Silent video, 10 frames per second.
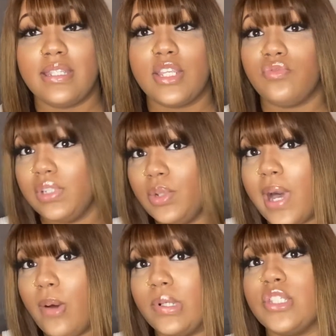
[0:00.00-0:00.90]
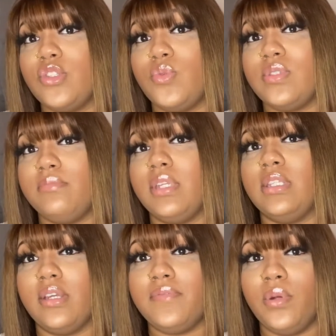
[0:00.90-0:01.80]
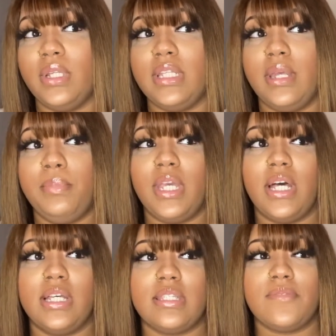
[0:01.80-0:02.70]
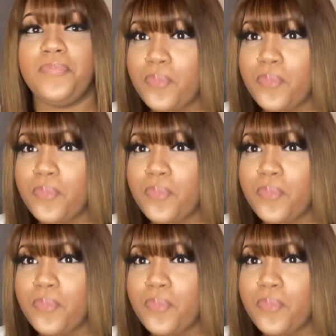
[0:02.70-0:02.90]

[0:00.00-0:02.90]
That's really why I wanted to do something different with it because